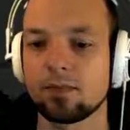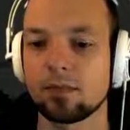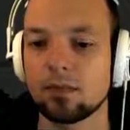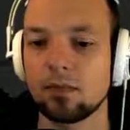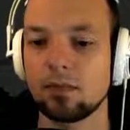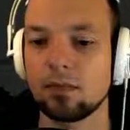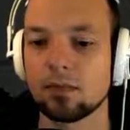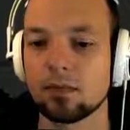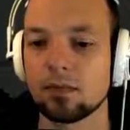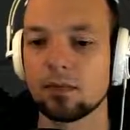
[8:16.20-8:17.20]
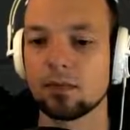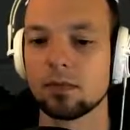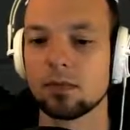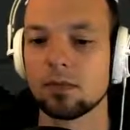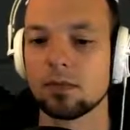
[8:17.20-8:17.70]

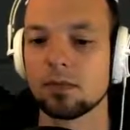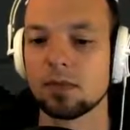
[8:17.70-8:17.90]
Nothing is said.